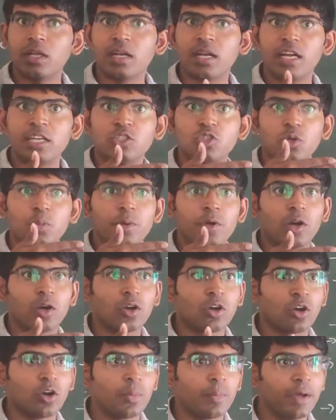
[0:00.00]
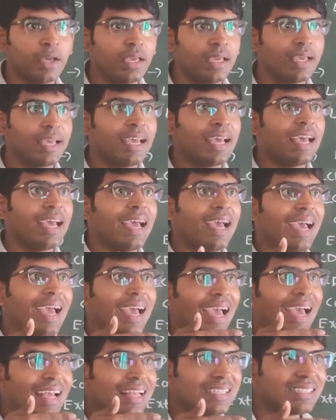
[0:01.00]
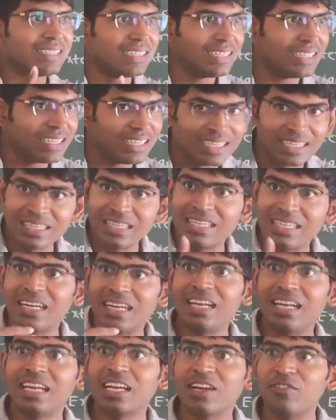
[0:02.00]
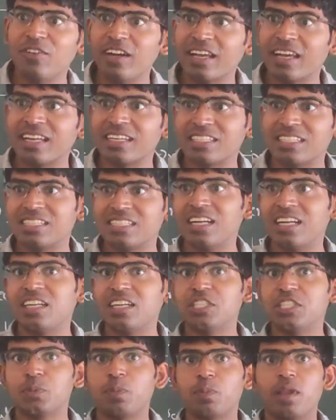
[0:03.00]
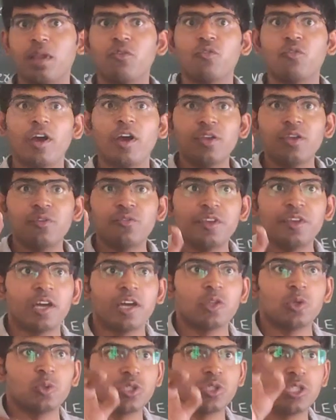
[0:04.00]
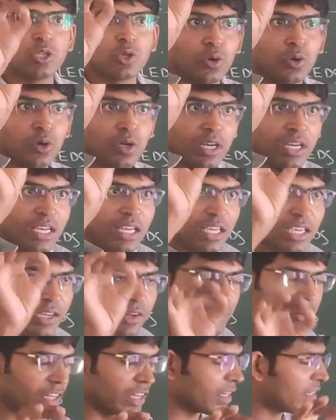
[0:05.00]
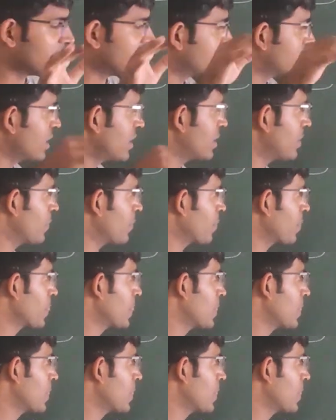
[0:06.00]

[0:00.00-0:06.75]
That light should be controlled by LCD, liquid crystal display. Why we are using only liquid crystal?